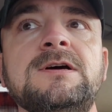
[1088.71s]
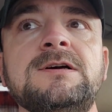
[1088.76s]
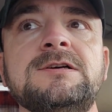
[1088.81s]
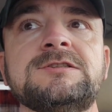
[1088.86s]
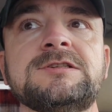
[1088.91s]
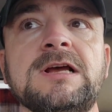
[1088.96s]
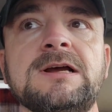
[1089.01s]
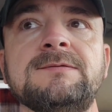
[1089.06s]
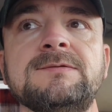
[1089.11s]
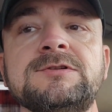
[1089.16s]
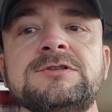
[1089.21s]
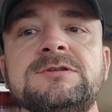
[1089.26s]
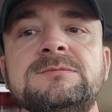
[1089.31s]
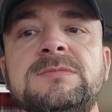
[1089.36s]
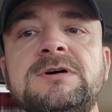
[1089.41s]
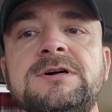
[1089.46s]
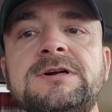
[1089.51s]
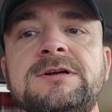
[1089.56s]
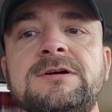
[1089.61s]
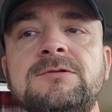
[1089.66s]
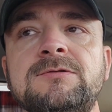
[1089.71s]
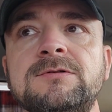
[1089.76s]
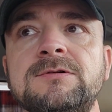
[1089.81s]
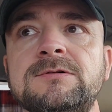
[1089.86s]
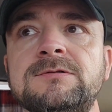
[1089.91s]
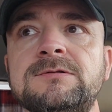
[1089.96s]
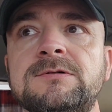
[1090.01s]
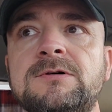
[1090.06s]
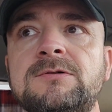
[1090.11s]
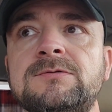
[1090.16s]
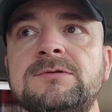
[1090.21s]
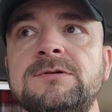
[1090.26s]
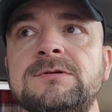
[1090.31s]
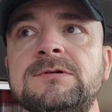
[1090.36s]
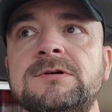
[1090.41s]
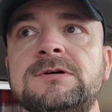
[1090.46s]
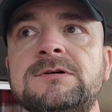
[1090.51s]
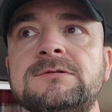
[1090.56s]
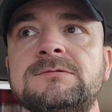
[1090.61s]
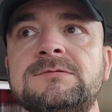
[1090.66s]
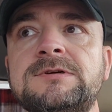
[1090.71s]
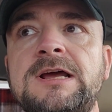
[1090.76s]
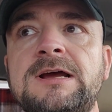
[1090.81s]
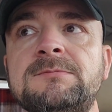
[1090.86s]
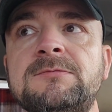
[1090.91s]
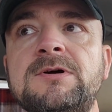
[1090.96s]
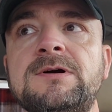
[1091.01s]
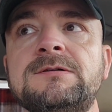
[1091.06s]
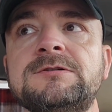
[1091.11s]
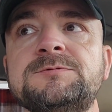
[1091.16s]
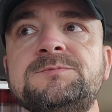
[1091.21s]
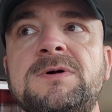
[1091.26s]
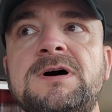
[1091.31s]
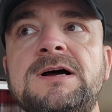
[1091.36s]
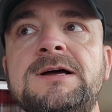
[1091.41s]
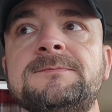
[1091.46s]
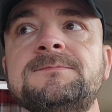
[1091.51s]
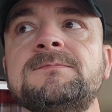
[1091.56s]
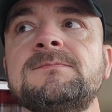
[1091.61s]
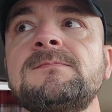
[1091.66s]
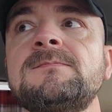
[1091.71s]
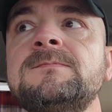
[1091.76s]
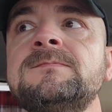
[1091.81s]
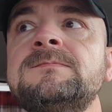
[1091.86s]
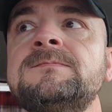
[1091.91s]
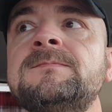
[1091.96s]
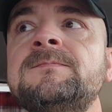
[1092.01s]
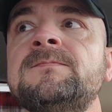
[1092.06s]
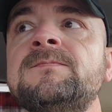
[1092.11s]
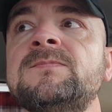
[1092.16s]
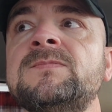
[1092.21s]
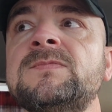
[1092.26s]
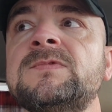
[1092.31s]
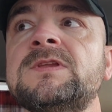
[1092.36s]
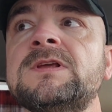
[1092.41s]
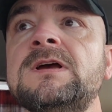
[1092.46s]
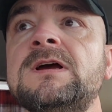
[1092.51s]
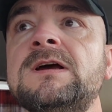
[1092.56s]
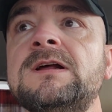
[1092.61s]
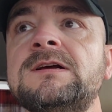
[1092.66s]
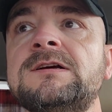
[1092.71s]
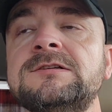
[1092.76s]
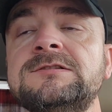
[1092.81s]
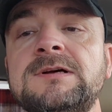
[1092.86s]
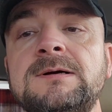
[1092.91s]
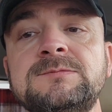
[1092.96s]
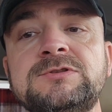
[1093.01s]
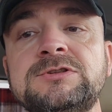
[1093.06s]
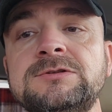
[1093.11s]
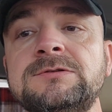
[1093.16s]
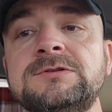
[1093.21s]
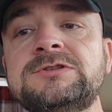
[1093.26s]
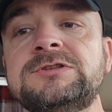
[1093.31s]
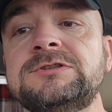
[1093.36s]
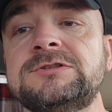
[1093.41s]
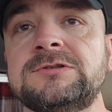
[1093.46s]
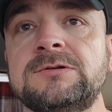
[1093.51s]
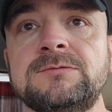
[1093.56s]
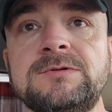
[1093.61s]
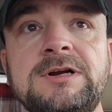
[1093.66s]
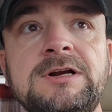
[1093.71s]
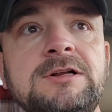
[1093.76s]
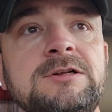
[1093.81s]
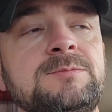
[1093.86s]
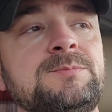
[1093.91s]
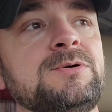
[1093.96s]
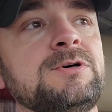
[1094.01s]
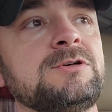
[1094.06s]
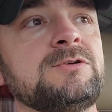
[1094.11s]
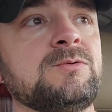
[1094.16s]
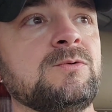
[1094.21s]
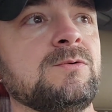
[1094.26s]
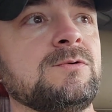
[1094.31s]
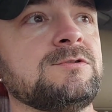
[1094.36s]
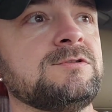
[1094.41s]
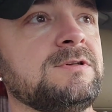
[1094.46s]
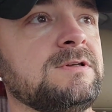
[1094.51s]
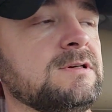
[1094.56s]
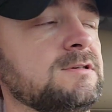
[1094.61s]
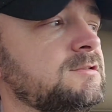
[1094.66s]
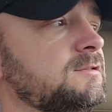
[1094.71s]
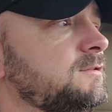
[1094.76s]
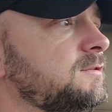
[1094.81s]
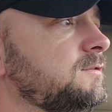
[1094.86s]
Save her some money on her campground spot, yeah, because I'm sure she's gonna need it to put towards this.